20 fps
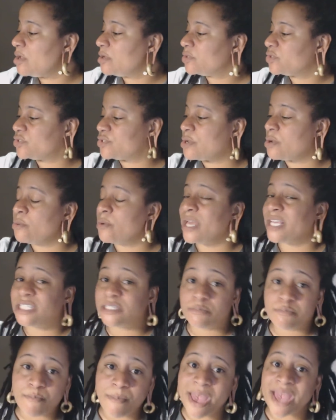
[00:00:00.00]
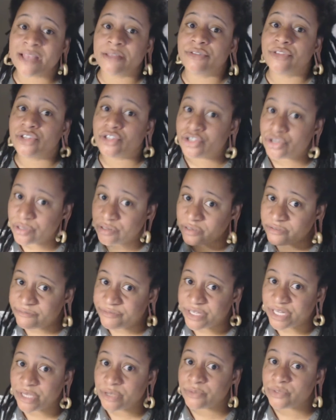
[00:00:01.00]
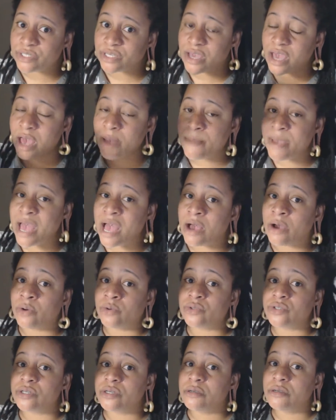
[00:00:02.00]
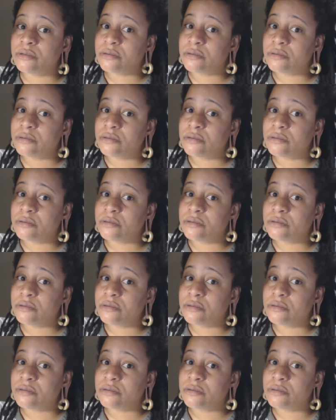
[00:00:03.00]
So expect the journal videos to come out